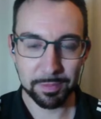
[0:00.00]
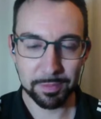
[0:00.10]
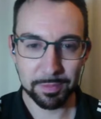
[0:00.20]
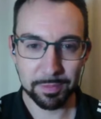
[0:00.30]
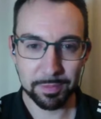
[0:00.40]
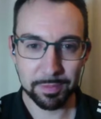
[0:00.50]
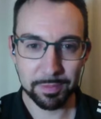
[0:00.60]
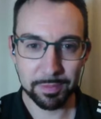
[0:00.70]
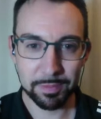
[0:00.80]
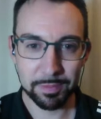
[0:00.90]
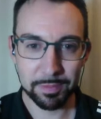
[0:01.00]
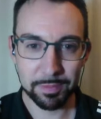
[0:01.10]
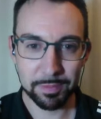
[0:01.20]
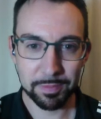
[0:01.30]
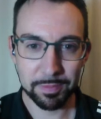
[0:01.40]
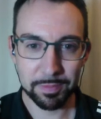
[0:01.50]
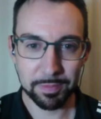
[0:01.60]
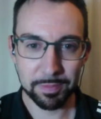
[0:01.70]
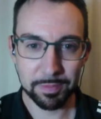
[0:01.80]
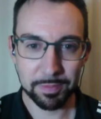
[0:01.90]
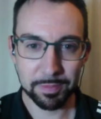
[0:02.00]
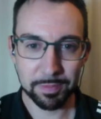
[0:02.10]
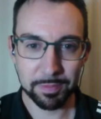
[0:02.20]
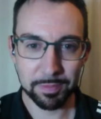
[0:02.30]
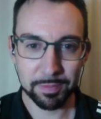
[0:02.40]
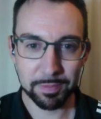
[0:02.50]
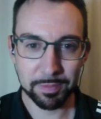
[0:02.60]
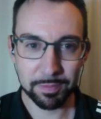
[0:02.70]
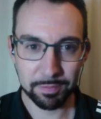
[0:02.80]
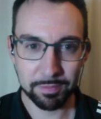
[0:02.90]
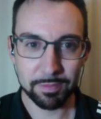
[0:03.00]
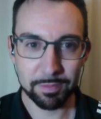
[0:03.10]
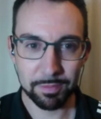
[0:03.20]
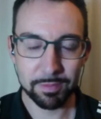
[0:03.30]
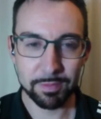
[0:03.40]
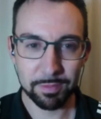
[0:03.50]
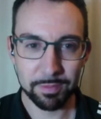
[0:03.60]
The person shown says nothing.